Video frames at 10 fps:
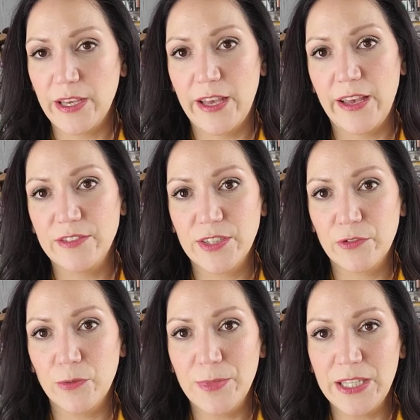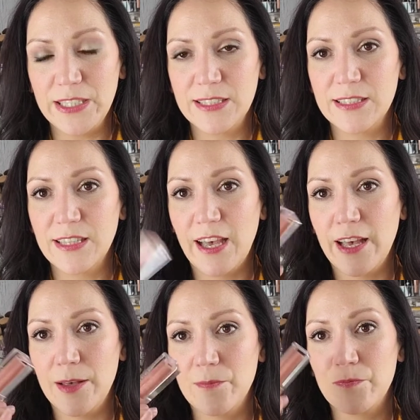I have several minis,
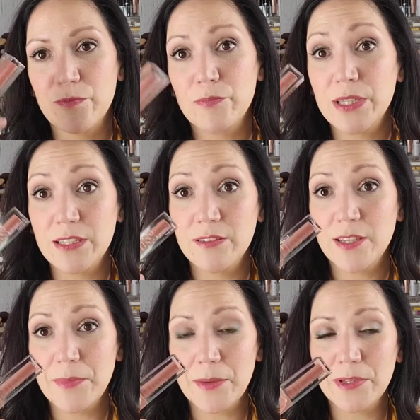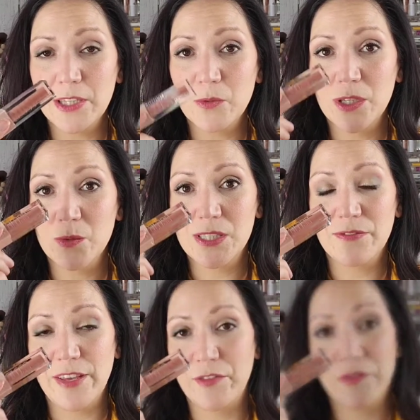but the Maybelline one was a
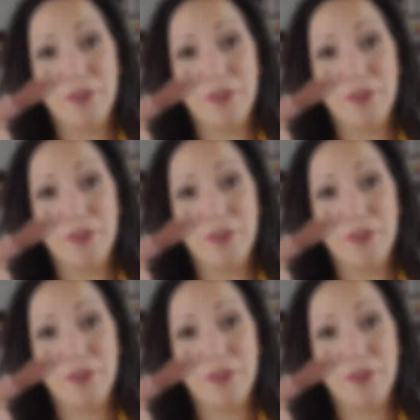favorite